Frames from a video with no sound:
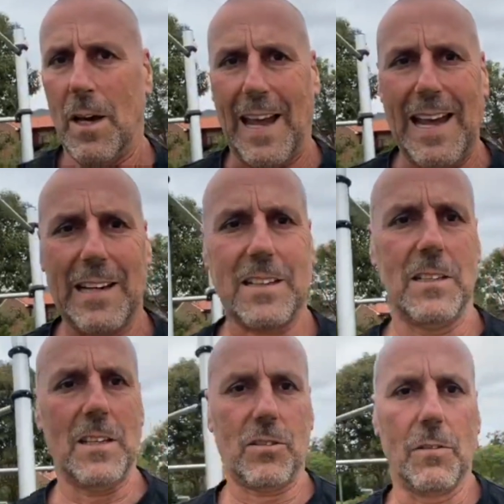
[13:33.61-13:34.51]
out of
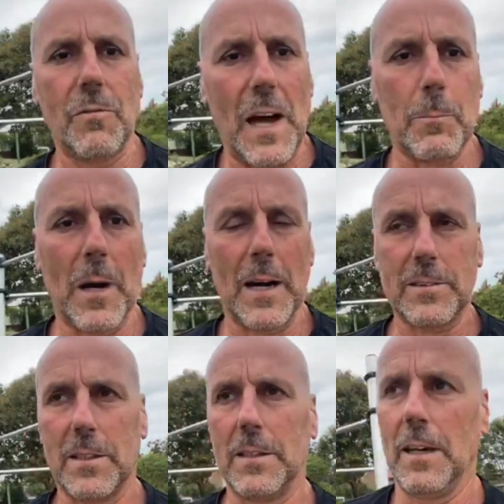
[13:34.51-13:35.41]
condition fat
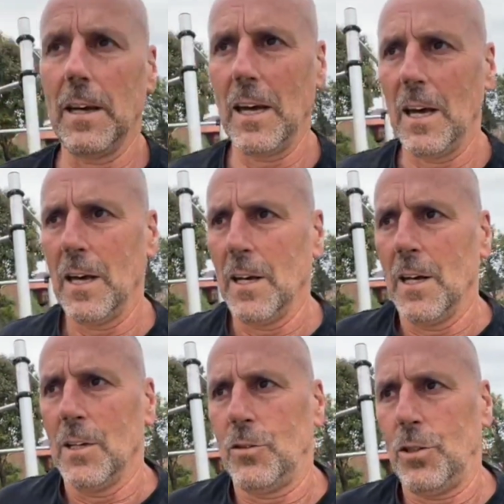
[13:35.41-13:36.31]
bastard
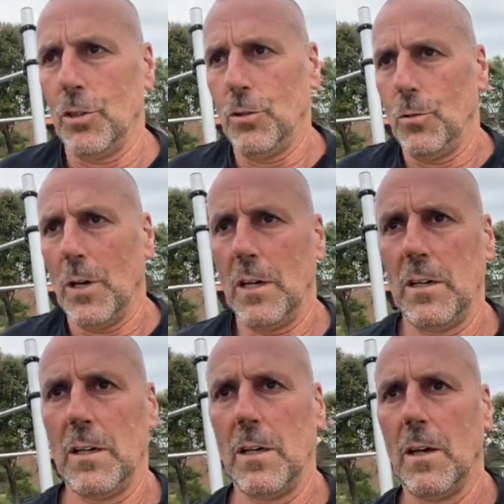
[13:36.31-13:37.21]
to
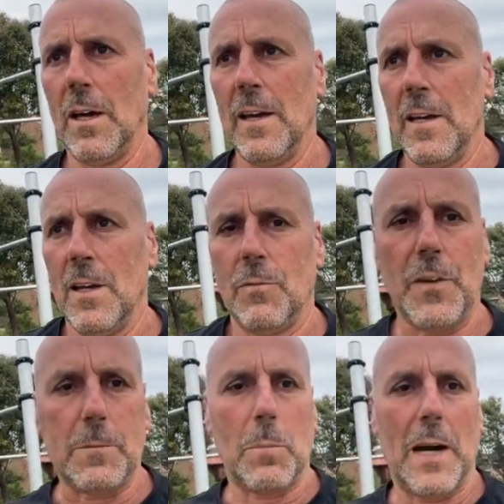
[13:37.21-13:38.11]

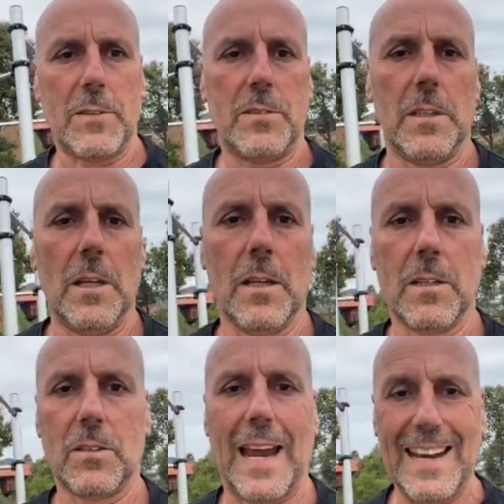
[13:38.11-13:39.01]
fit bastard
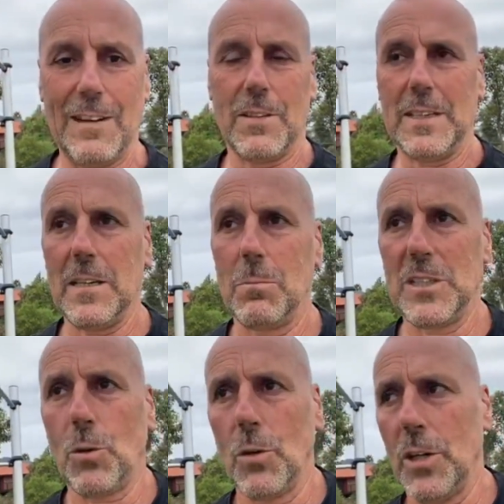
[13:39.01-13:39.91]
and everything in
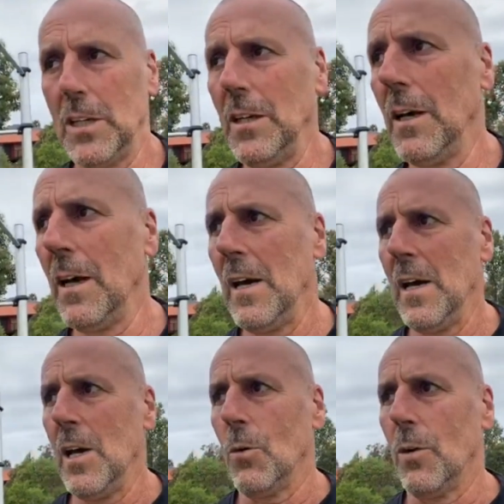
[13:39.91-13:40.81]
between.
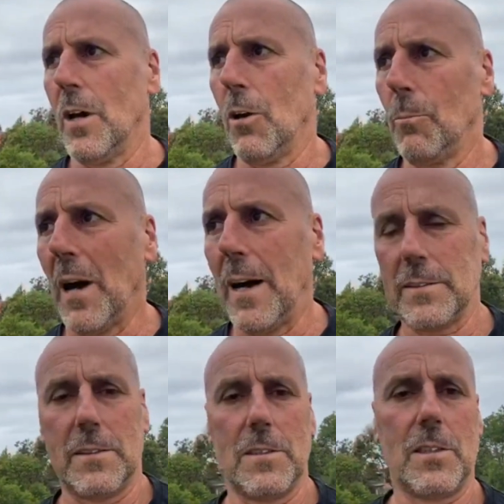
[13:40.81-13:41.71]
We're old
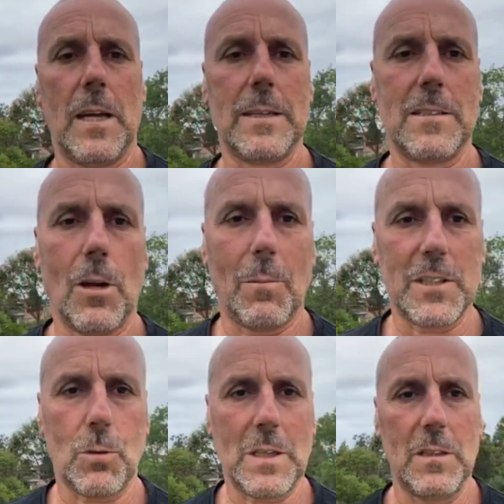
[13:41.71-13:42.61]
bastards, there's not
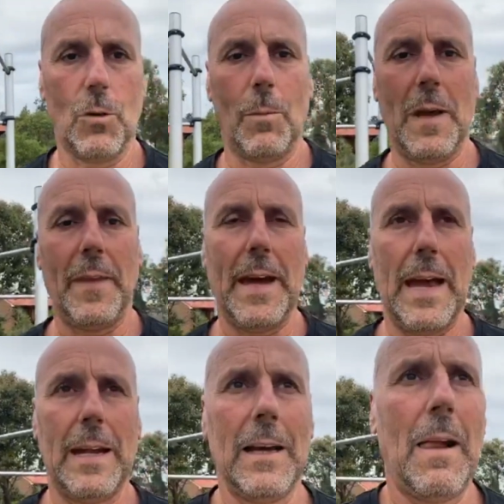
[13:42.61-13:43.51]
much we can do about
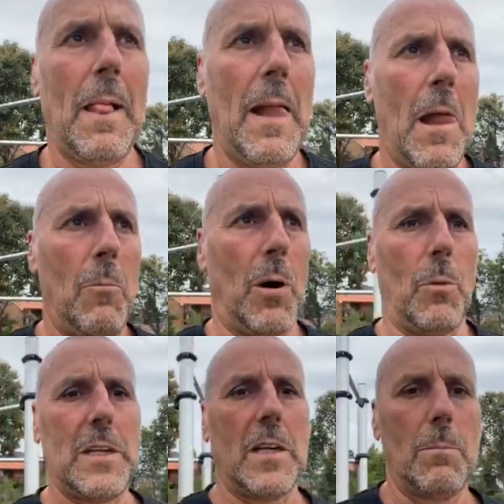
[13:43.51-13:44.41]
that, but
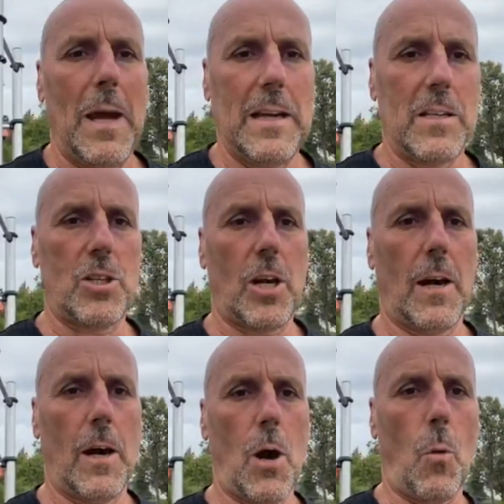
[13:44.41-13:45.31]
we can manage
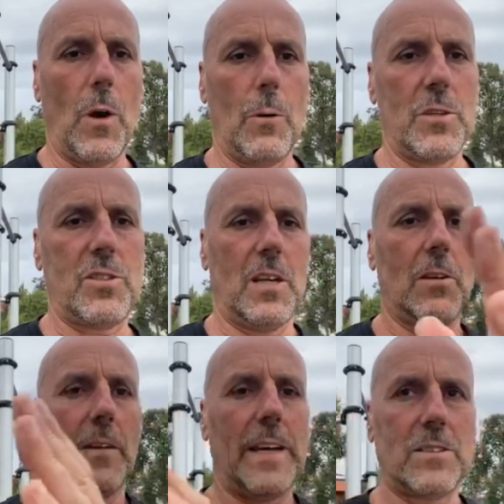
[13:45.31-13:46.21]
where we sit
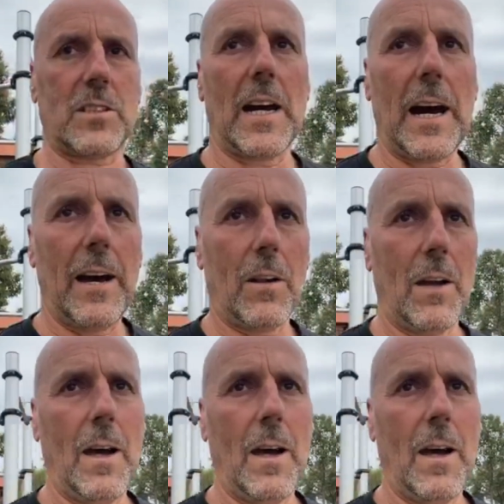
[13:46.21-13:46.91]
on that scale